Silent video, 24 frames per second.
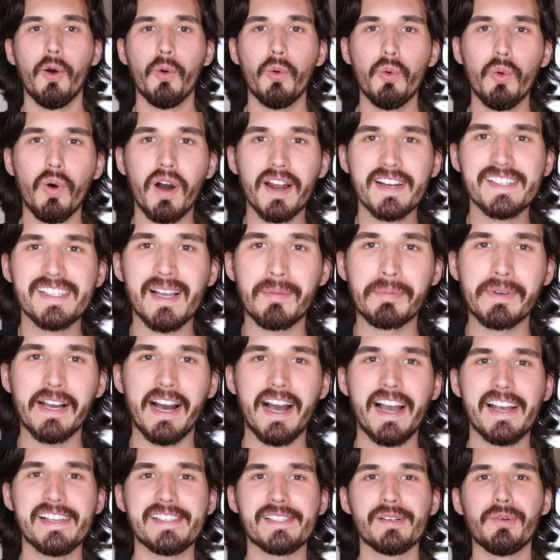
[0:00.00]
What is up,
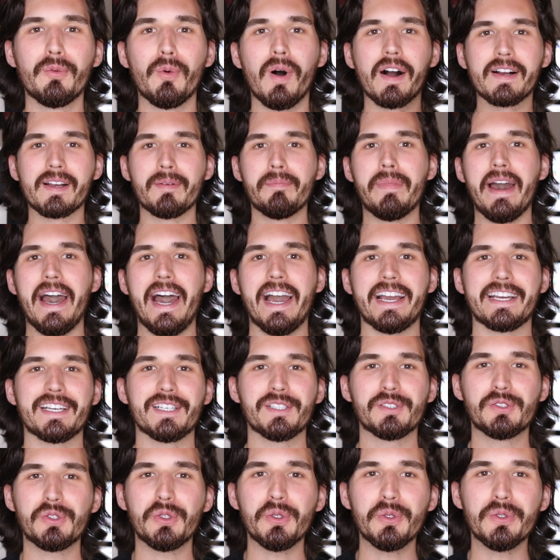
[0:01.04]
guys, and welcome
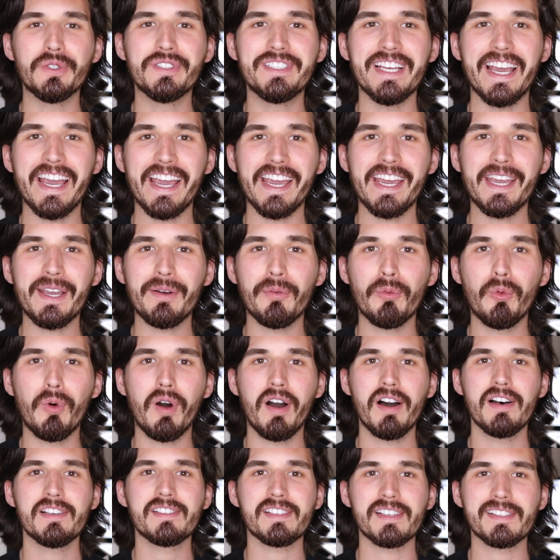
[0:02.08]
back. Today
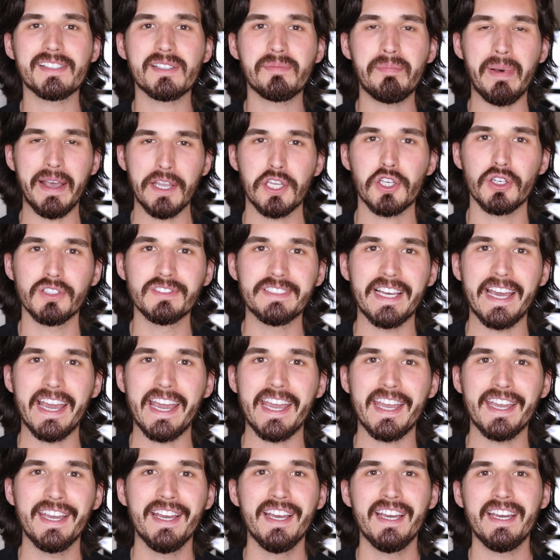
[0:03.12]
was a special
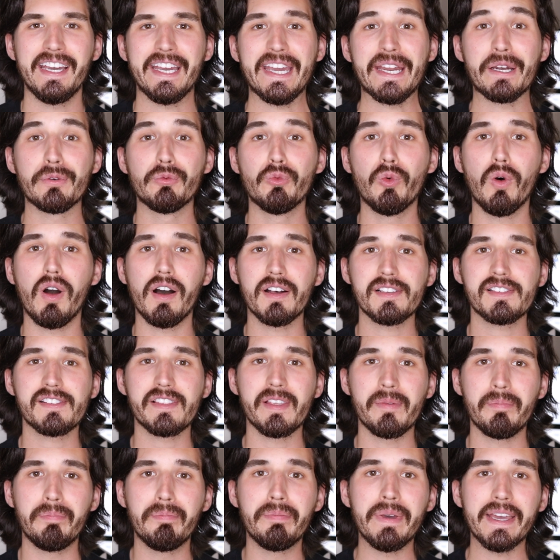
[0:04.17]
day. It was
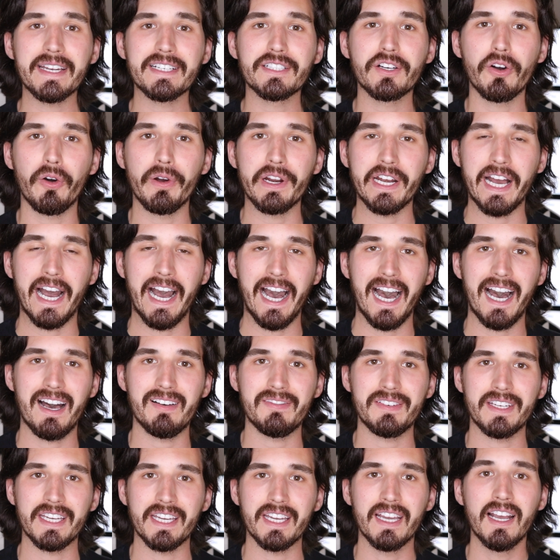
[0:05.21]
the Bitcoin
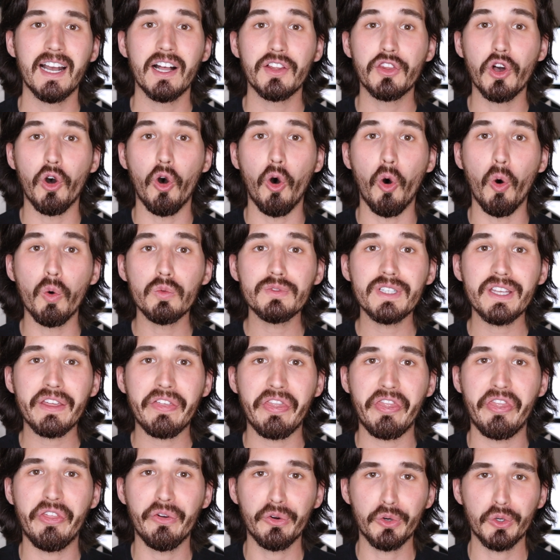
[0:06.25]
halving, the only
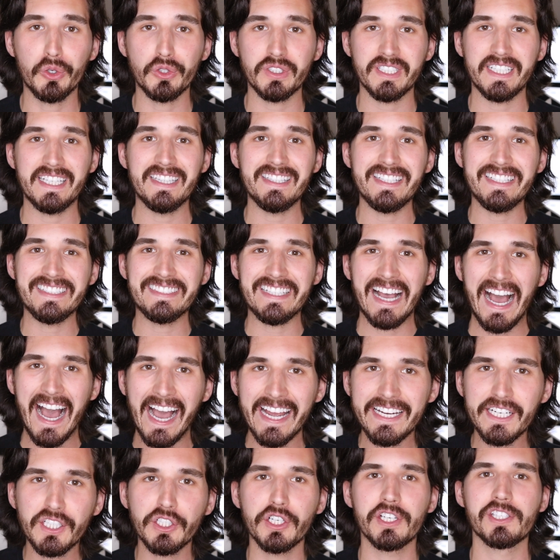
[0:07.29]
third in the
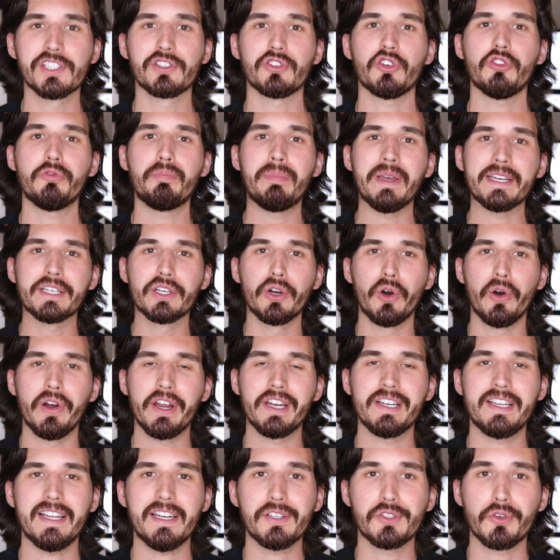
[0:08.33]
entire history of
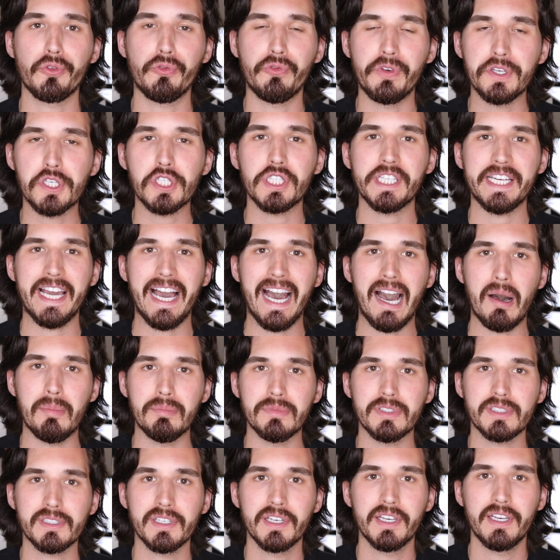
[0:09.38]
Bitcoin that has officially
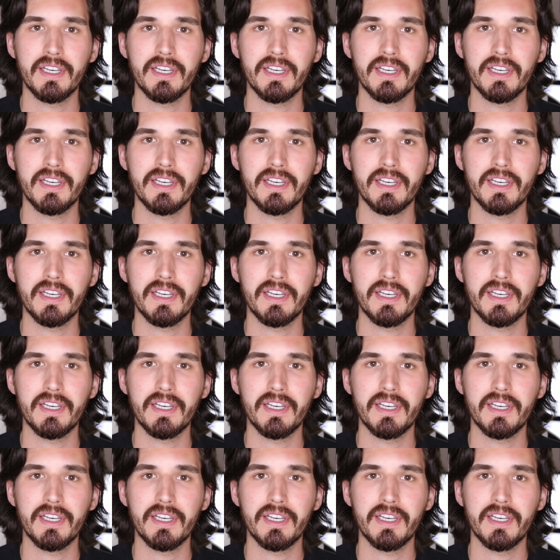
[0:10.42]
happened.